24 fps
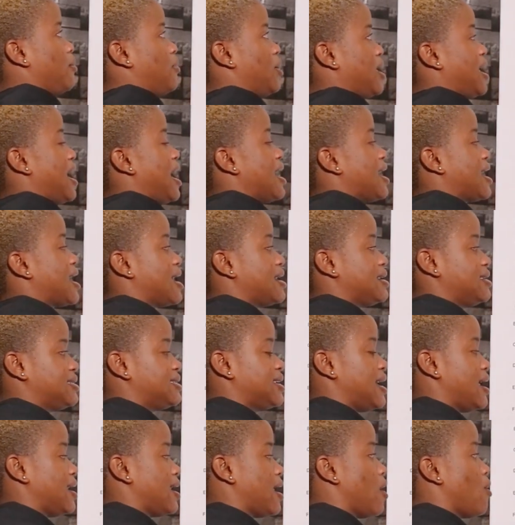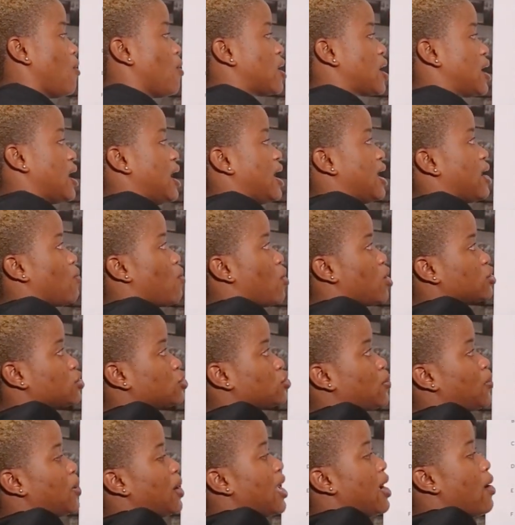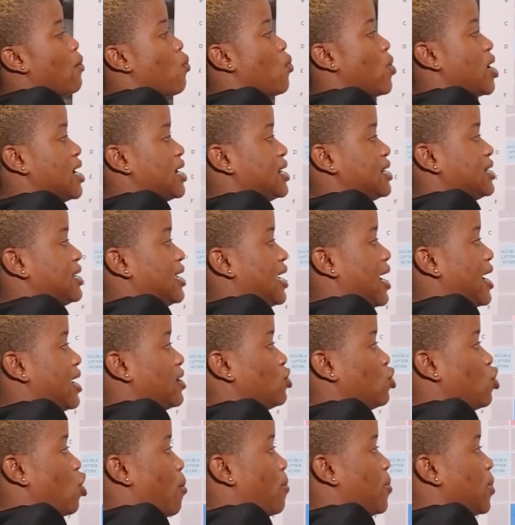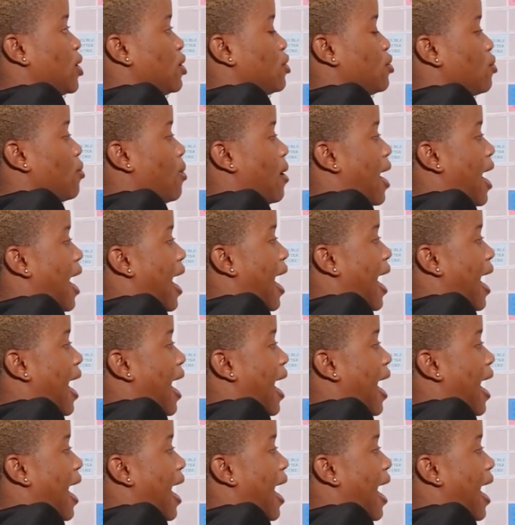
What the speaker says: Player can decide that, okay, he wants to play wind here, WINDS,